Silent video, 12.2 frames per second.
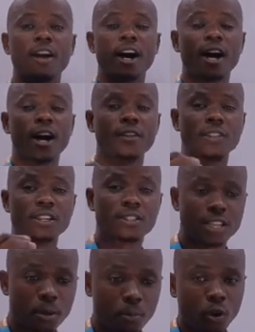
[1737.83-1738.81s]
the
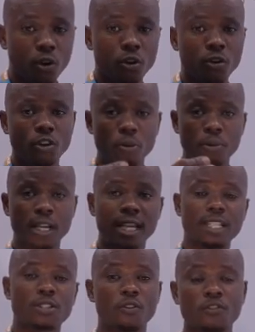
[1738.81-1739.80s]
stable noble
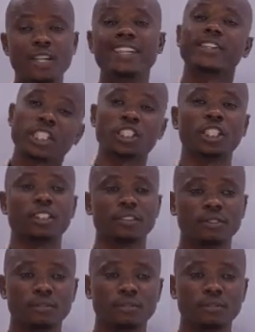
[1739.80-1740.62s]
gas configuration.